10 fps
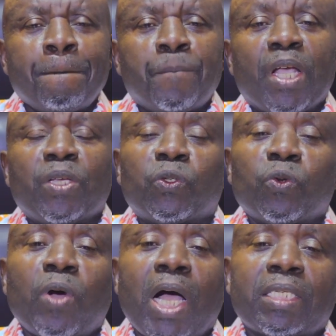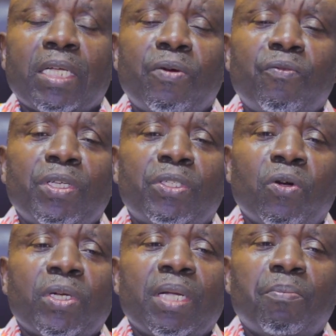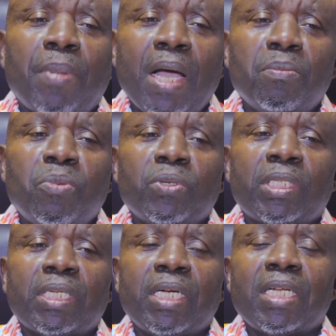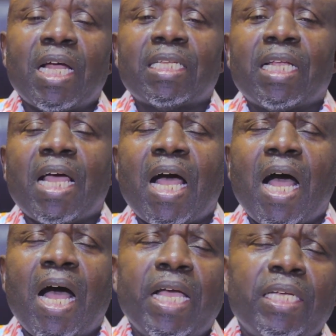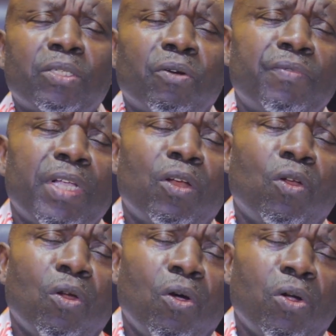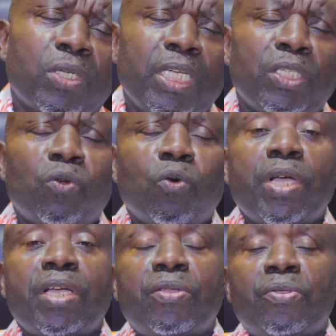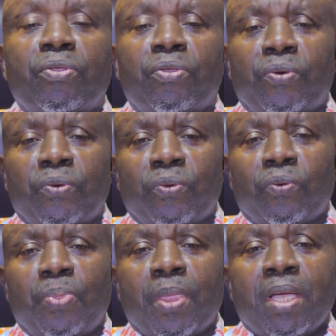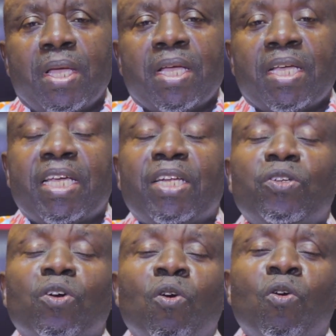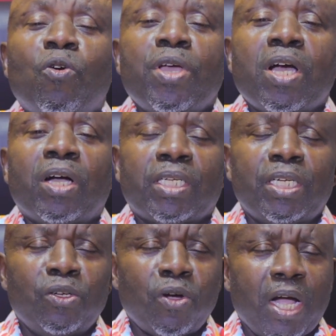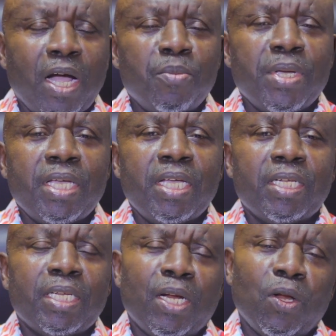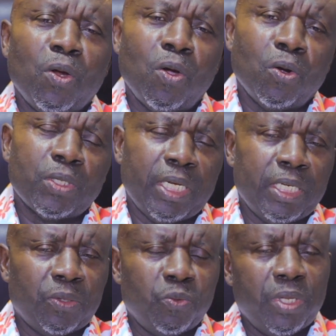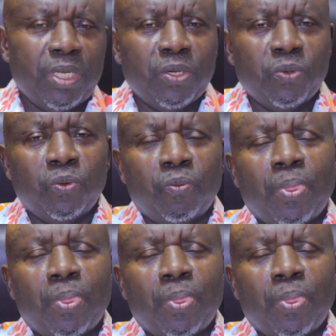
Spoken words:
And so as a result, the Bible says that the eyes of the Lord is going through. In your going out and your coming in, the Lord is with you.